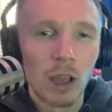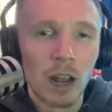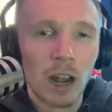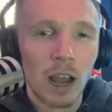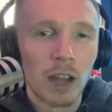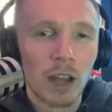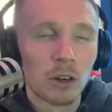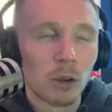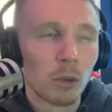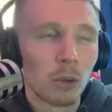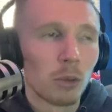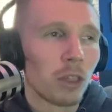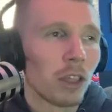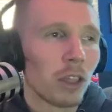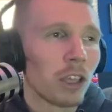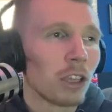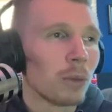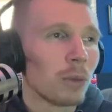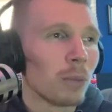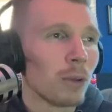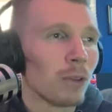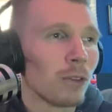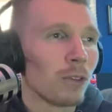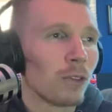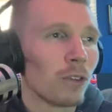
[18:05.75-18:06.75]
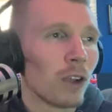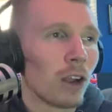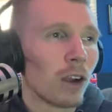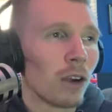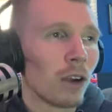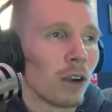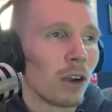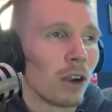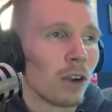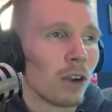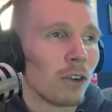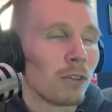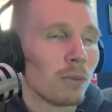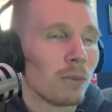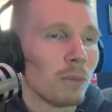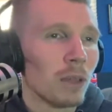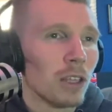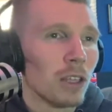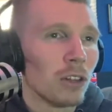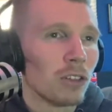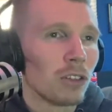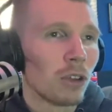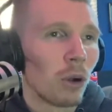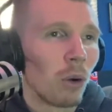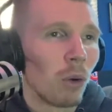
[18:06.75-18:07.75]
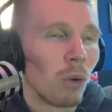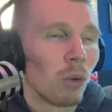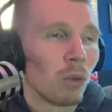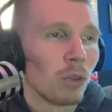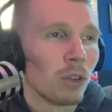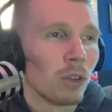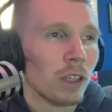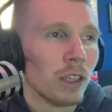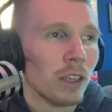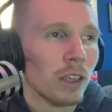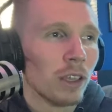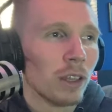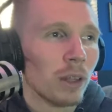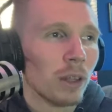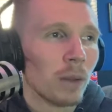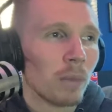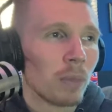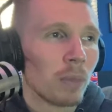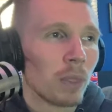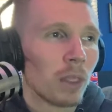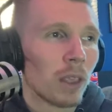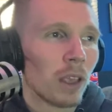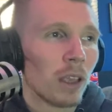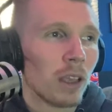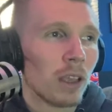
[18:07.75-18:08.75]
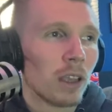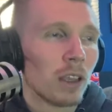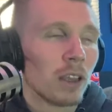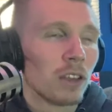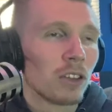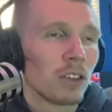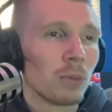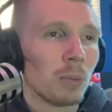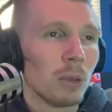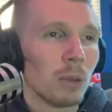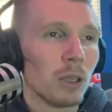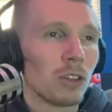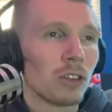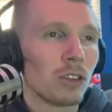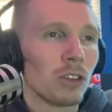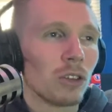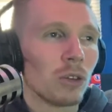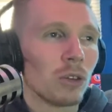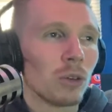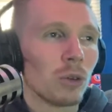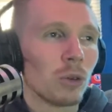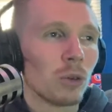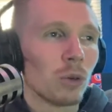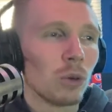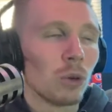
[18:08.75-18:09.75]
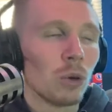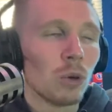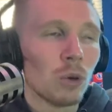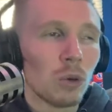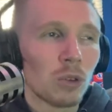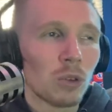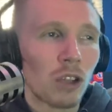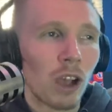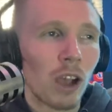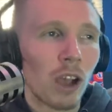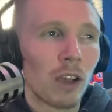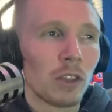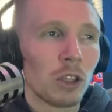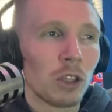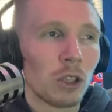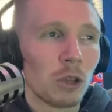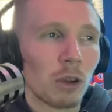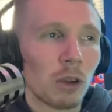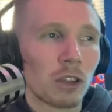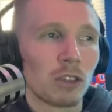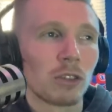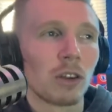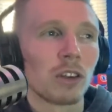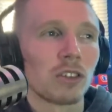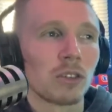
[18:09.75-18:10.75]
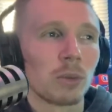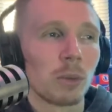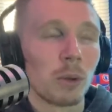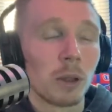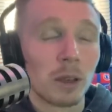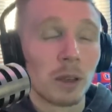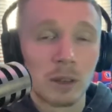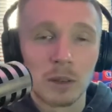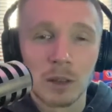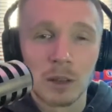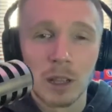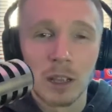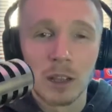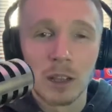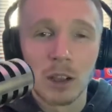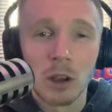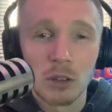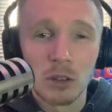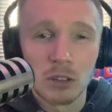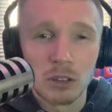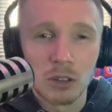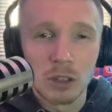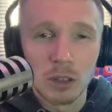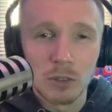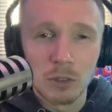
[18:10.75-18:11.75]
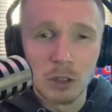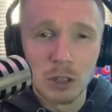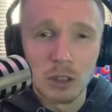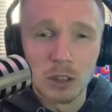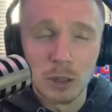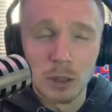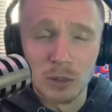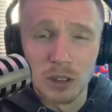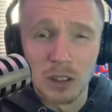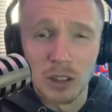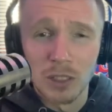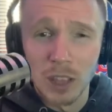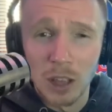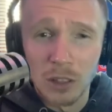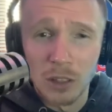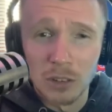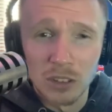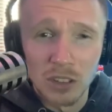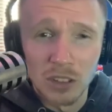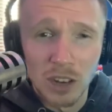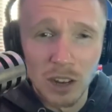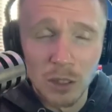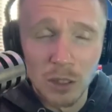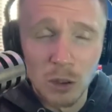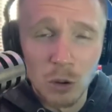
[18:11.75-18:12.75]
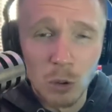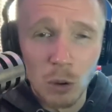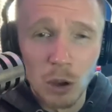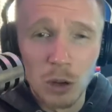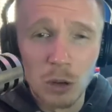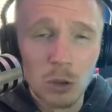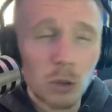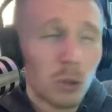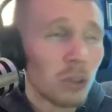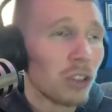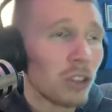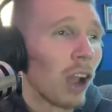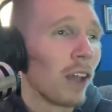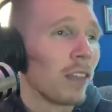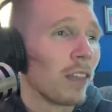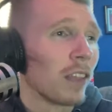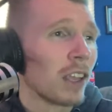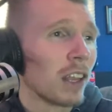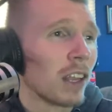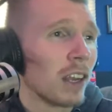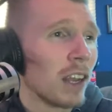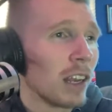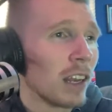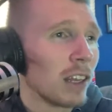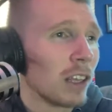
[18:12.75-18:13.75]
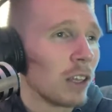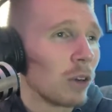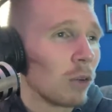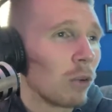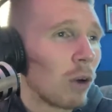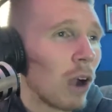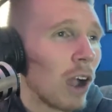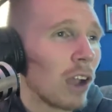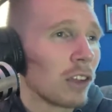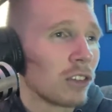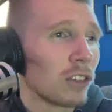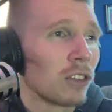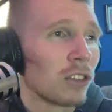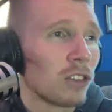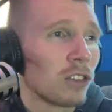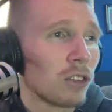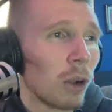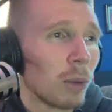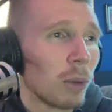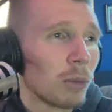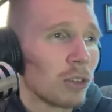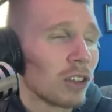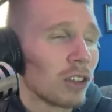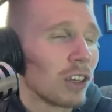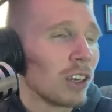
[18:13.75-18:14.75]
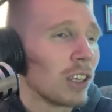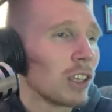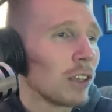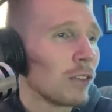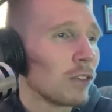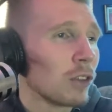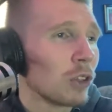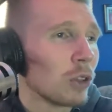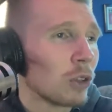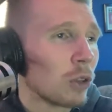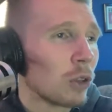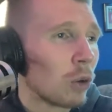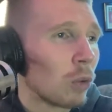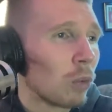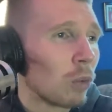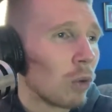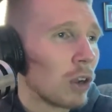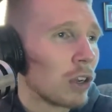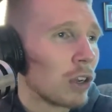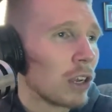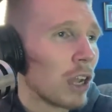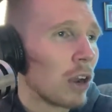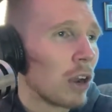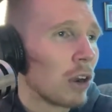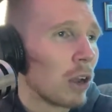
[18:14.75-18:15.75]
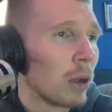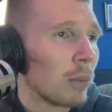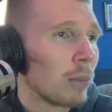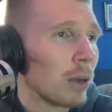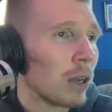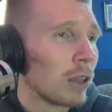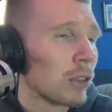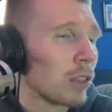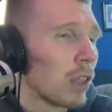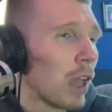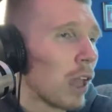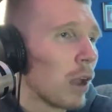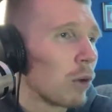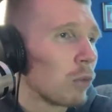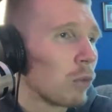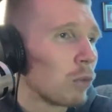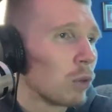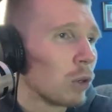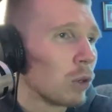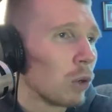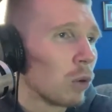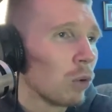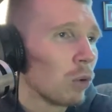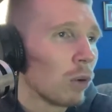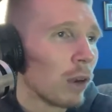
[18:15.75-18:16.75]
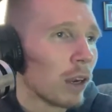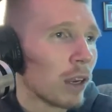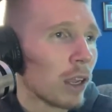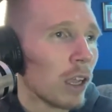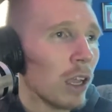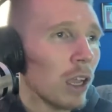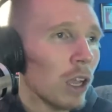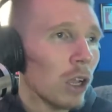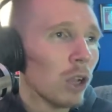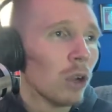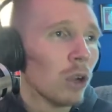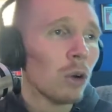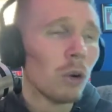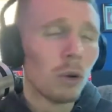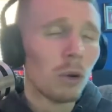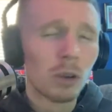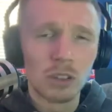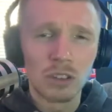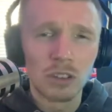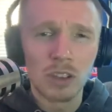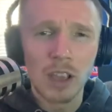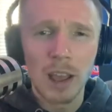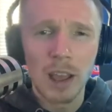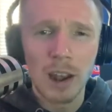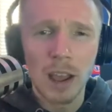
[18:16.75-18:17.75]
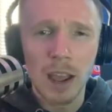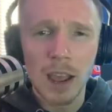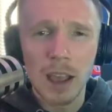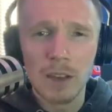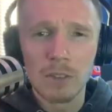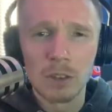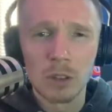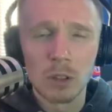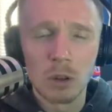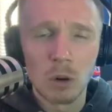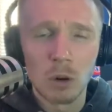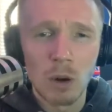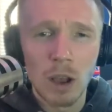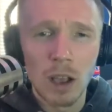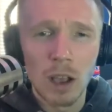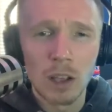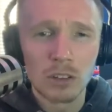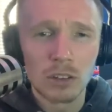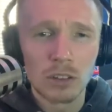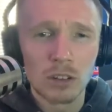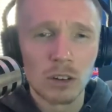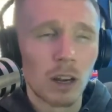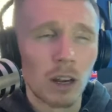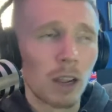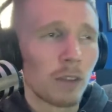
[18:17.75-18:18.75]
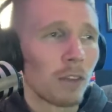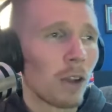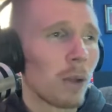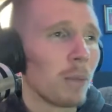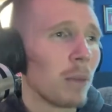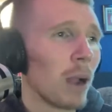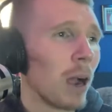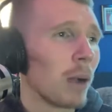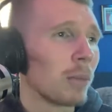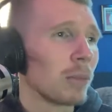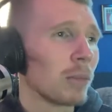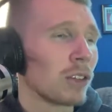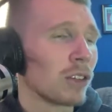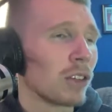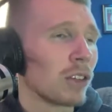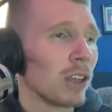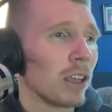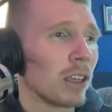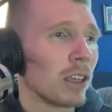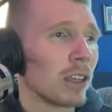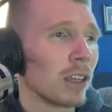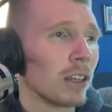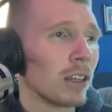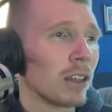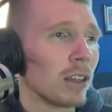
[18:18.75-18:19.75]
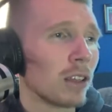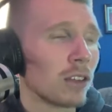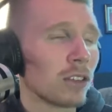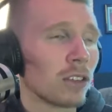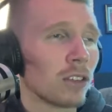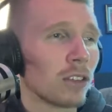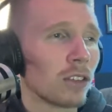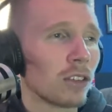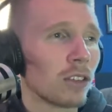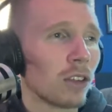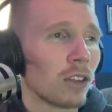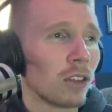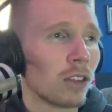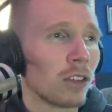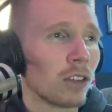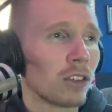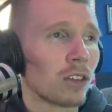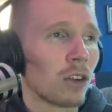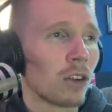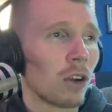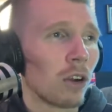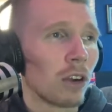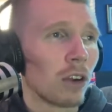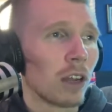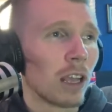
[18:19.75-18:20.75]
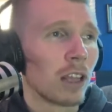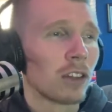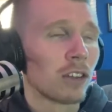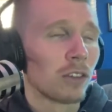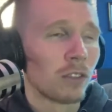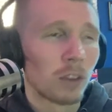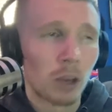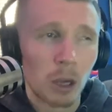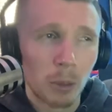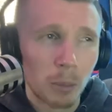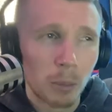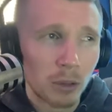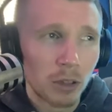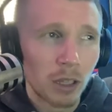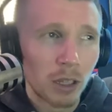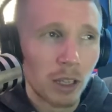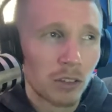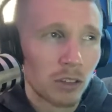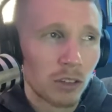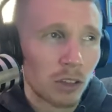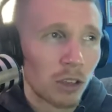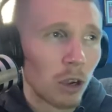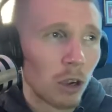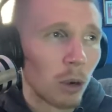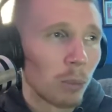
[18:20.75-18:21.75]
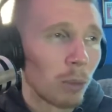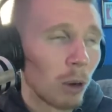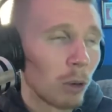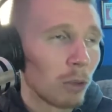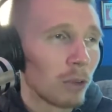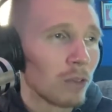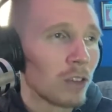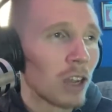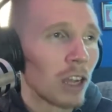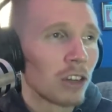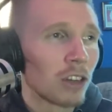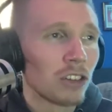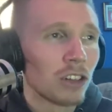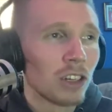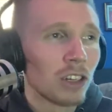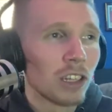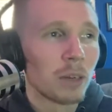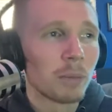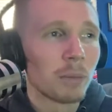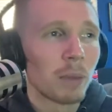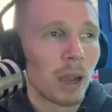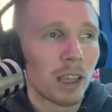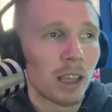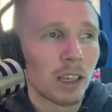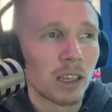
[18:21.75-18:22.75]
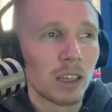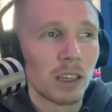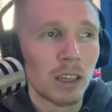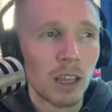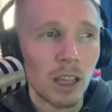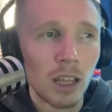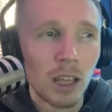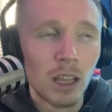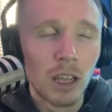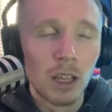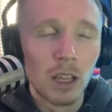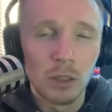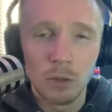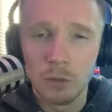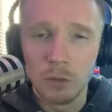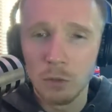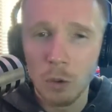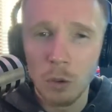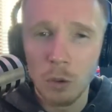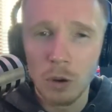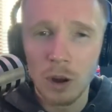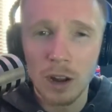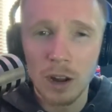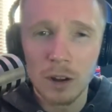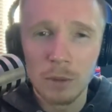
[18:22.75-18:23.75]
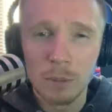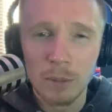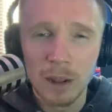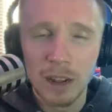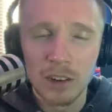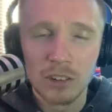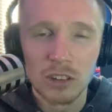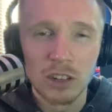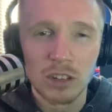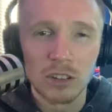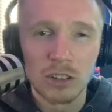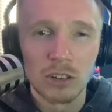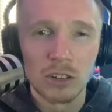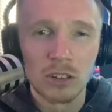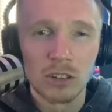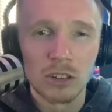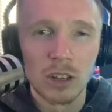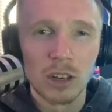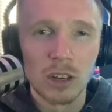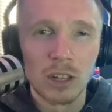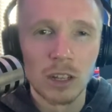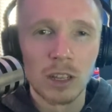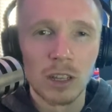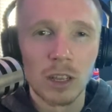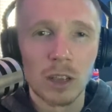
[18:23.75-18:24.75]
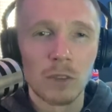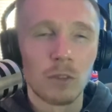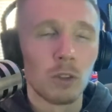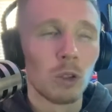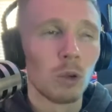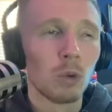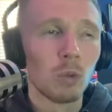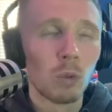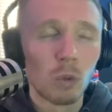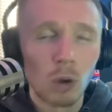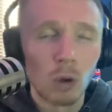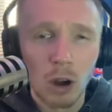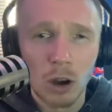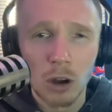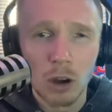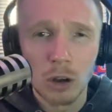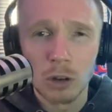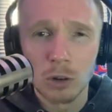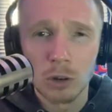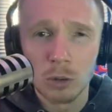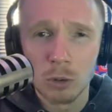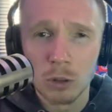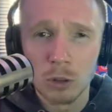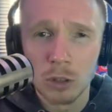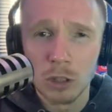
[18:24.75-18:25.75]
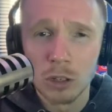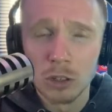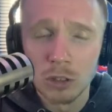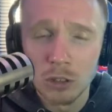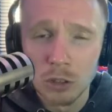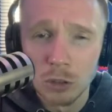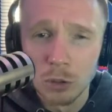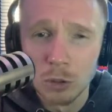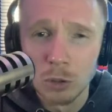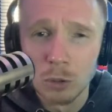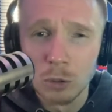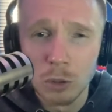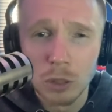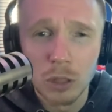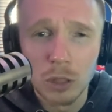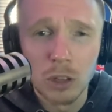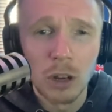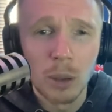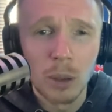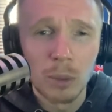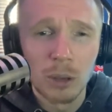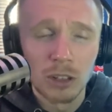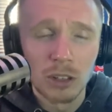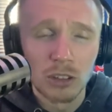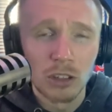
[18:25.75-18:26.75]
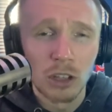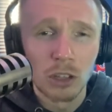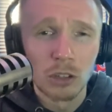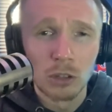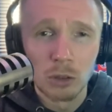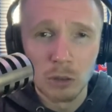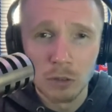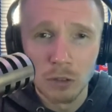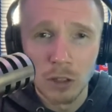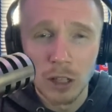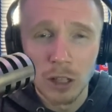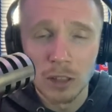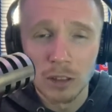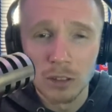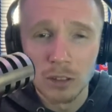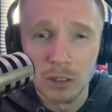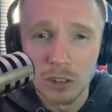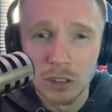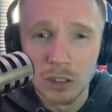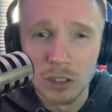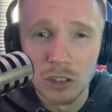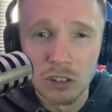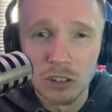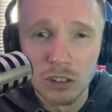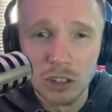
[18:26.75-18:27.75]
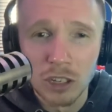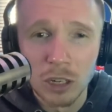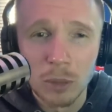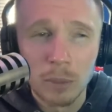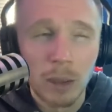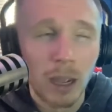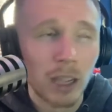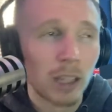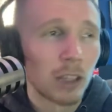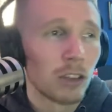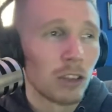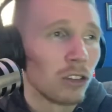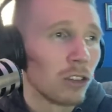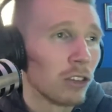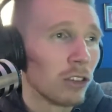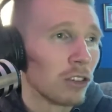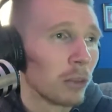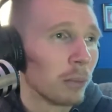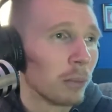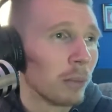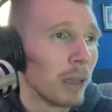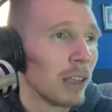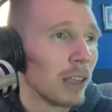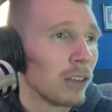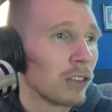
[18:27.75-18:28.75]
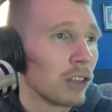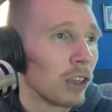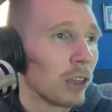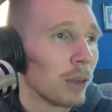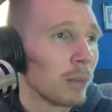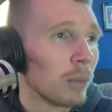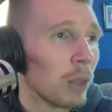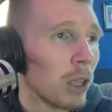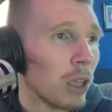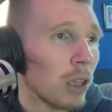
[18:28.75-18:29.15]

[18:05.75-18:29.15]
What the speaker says: And I don't think it'd be fair of me to only speak to who's on the U.S. roster, but it also give you a glimpse on the other side of the coin, who's on the Canadian roster. So I'm just going to give you a little rundown about that real quick. Who does Canada have in the roster? If I'm not mistaken, this is a list current as of a couple days ago, but we've got Janine Becky, the forward out of Manchester City. If you are in tune with the WSL, you've likely seen Janine Becky. She's amazing.